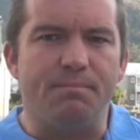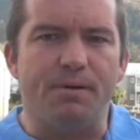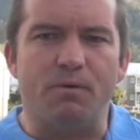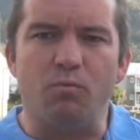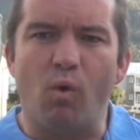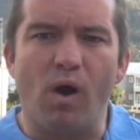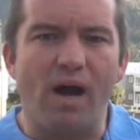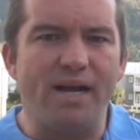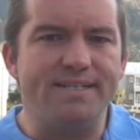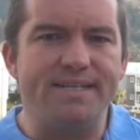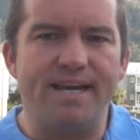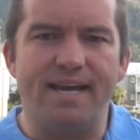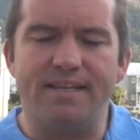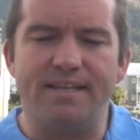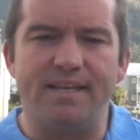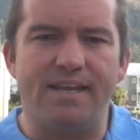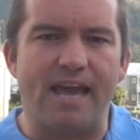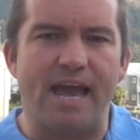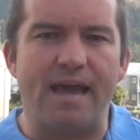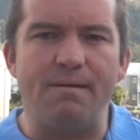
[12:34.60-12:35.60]
but why
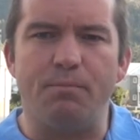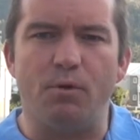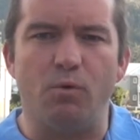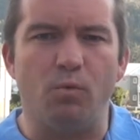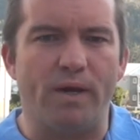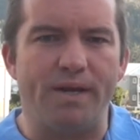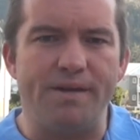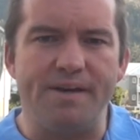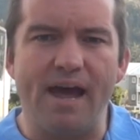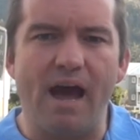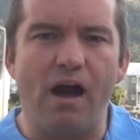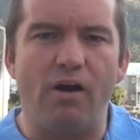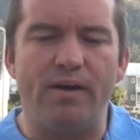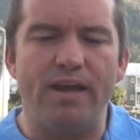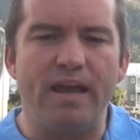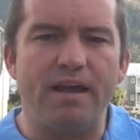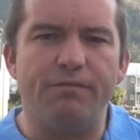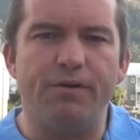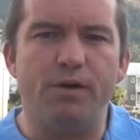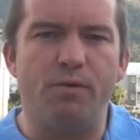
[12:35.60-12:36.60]
take the gamble when now
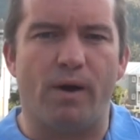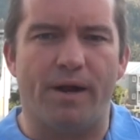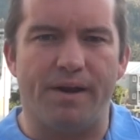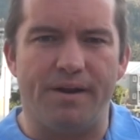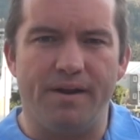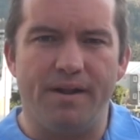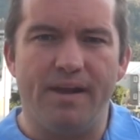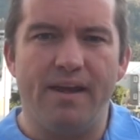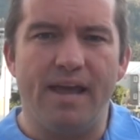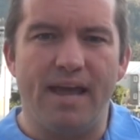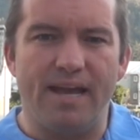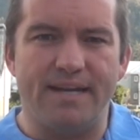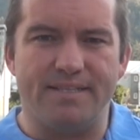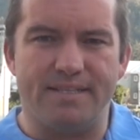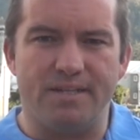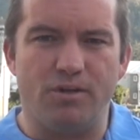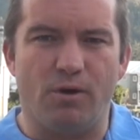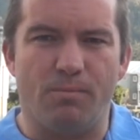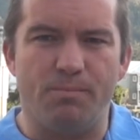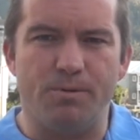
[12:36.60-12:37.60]
everyone
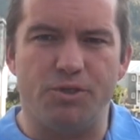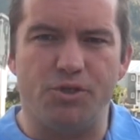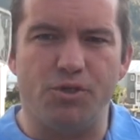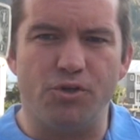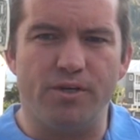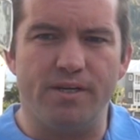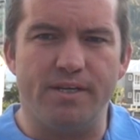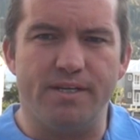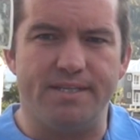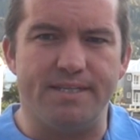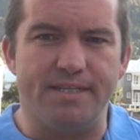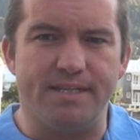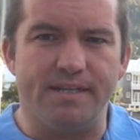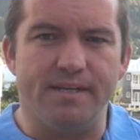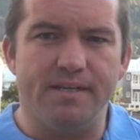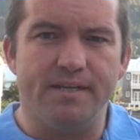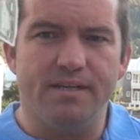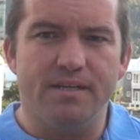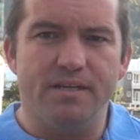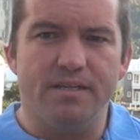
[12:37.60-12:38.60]
has the opportunity
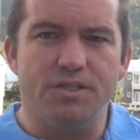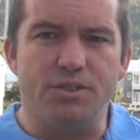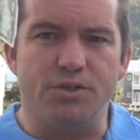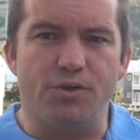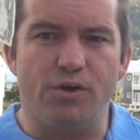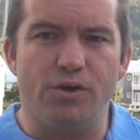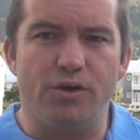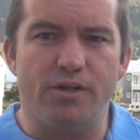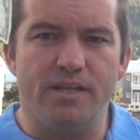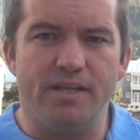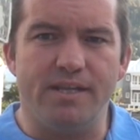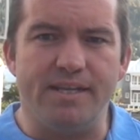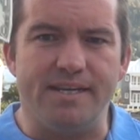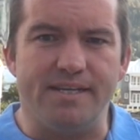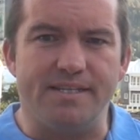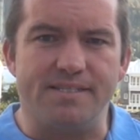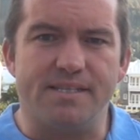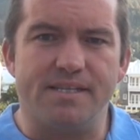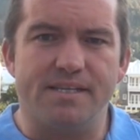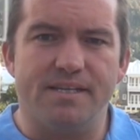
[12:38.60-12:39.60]
to earn
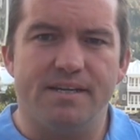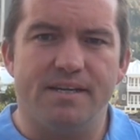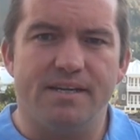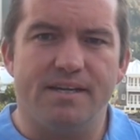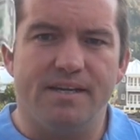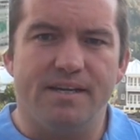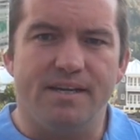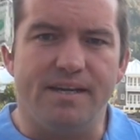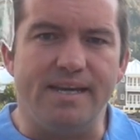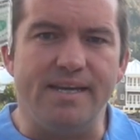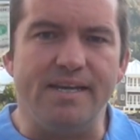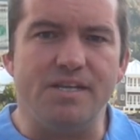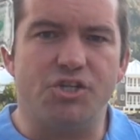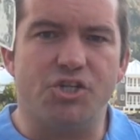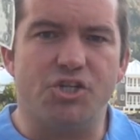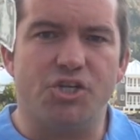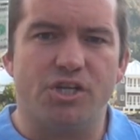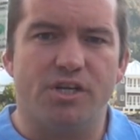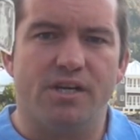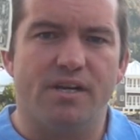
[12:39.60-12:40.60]
these
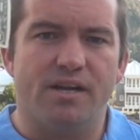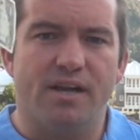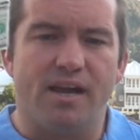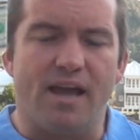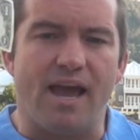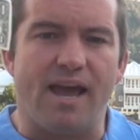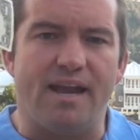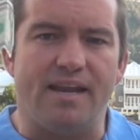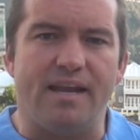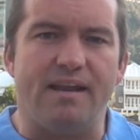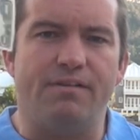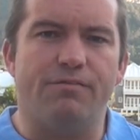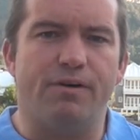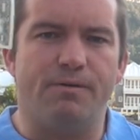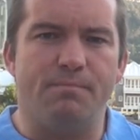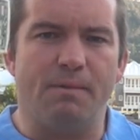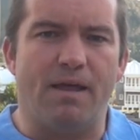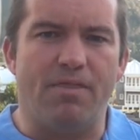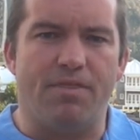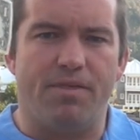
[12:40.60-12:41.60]
each and
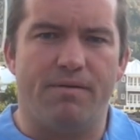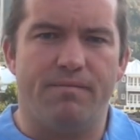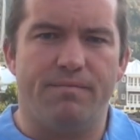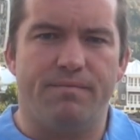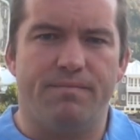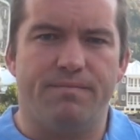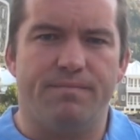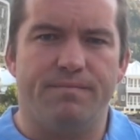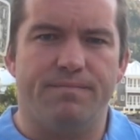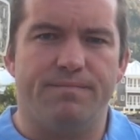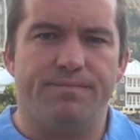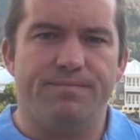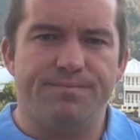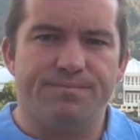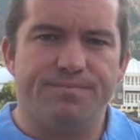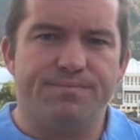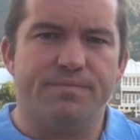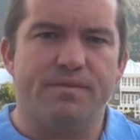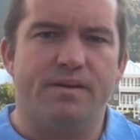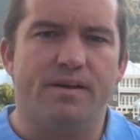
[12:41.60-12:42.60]
every month?
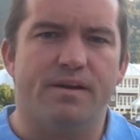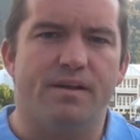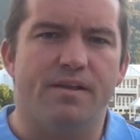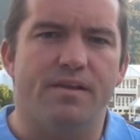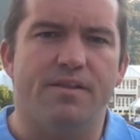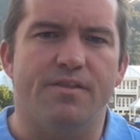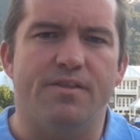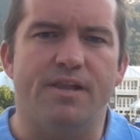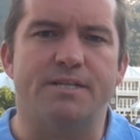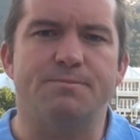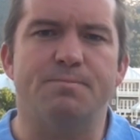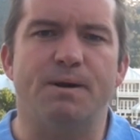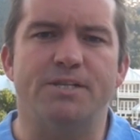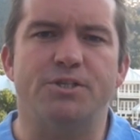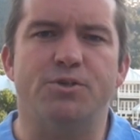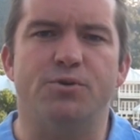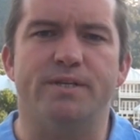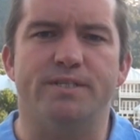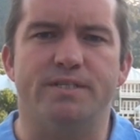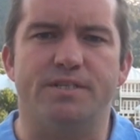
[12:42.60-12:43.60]
That's my
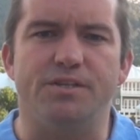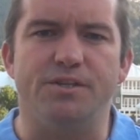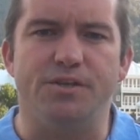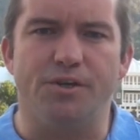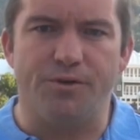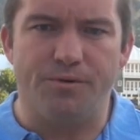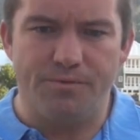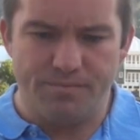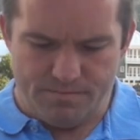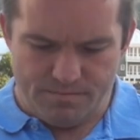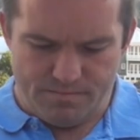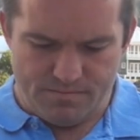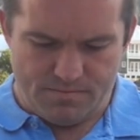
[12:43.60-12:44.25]
choice to you.